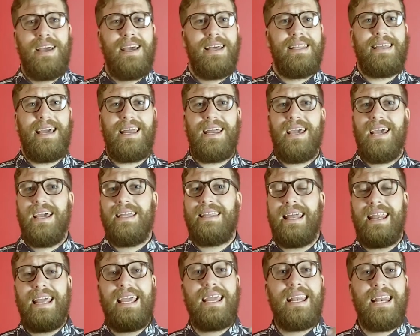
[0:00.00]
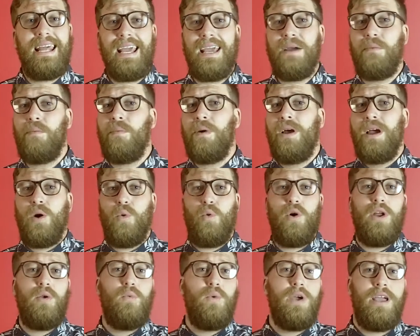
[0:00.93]
That that in him,
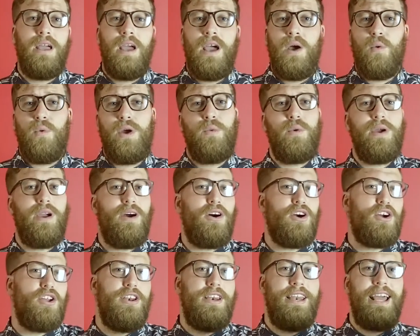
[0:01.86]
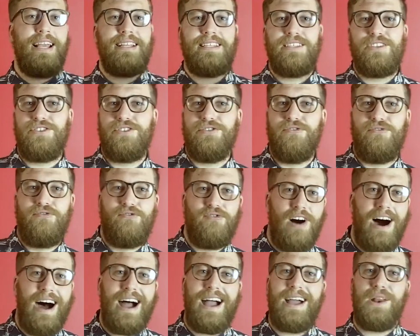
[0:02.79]
when we when we are connected to the
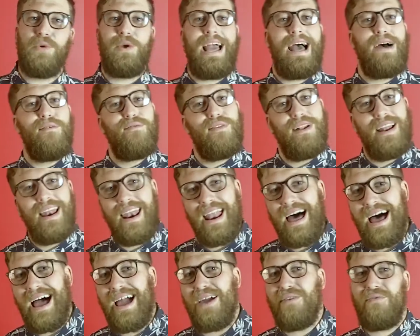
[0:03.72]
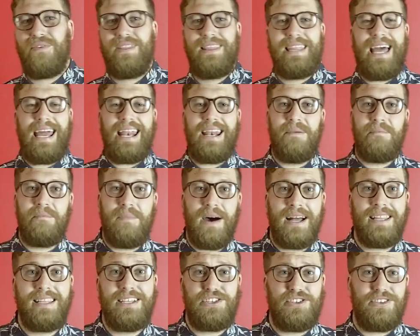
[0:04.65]
vine, we have life and that in
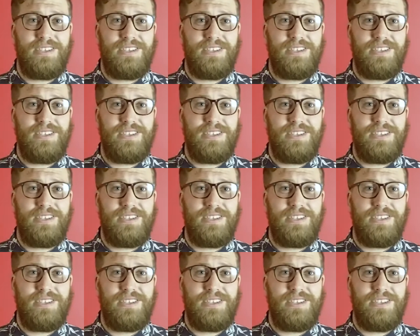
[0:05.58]
abundance.